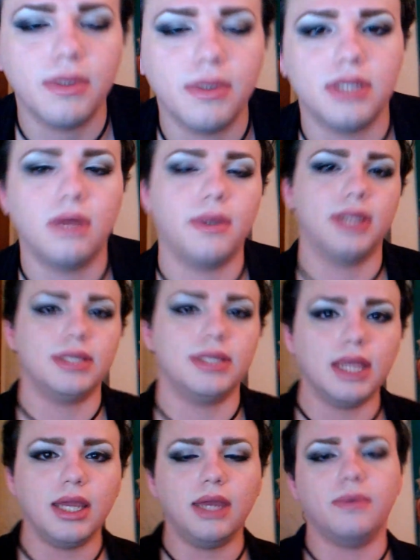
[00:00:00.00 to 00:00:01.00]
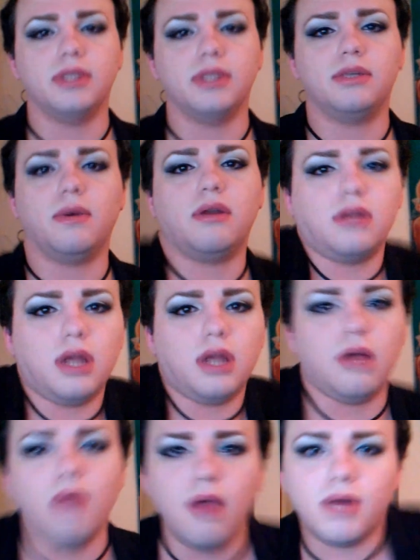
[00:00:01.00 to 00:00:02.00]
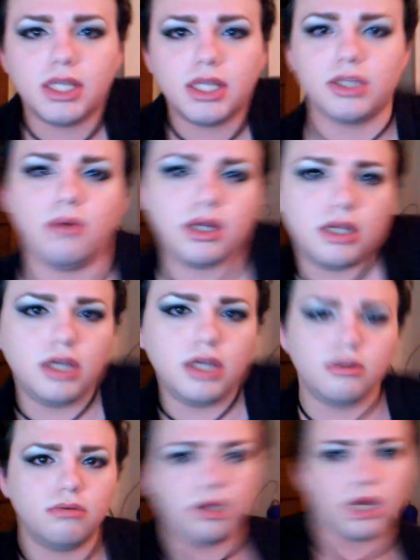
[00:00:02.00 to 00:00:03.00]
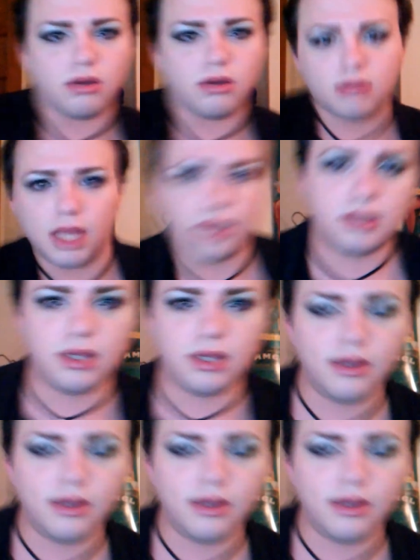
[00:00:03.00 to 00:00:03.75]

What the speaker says: and what y'all want to see, and what you want to know, what you want to do, and all that